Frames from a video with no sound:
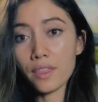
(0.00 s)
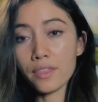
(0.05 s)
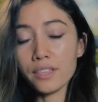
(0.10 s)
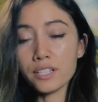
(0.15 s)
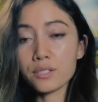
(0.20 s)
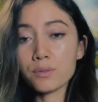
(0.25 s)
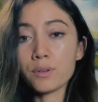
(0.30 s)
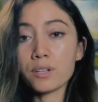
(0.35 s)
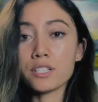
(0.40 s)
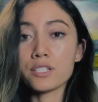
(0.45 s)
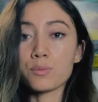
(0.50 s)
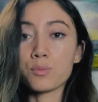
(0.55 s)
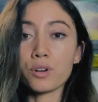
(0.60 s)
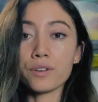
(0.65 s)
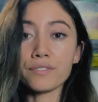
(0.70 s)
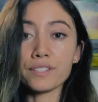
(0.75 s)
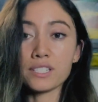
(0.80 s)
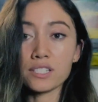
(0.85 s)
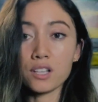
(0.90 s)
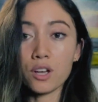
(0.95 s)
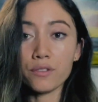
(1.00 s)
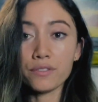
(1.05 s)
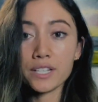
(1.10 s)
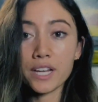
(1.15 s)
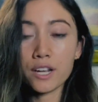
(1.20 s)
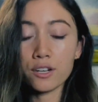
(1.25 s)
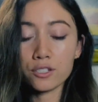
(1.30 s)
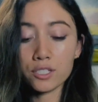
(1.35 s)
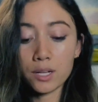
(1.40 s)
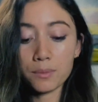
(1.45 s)
This one is more of a
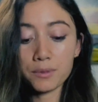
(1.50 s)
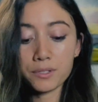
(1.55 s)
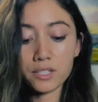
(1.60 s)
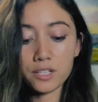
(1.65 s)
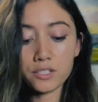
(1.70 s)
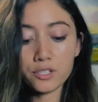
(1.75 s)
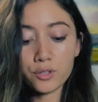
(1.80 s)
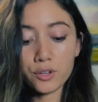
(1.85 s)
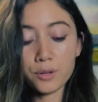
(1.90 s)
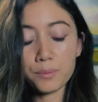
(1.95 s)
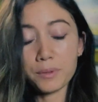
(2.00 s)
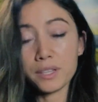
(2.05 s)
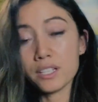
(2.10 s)
self-tanner type of sunscreen,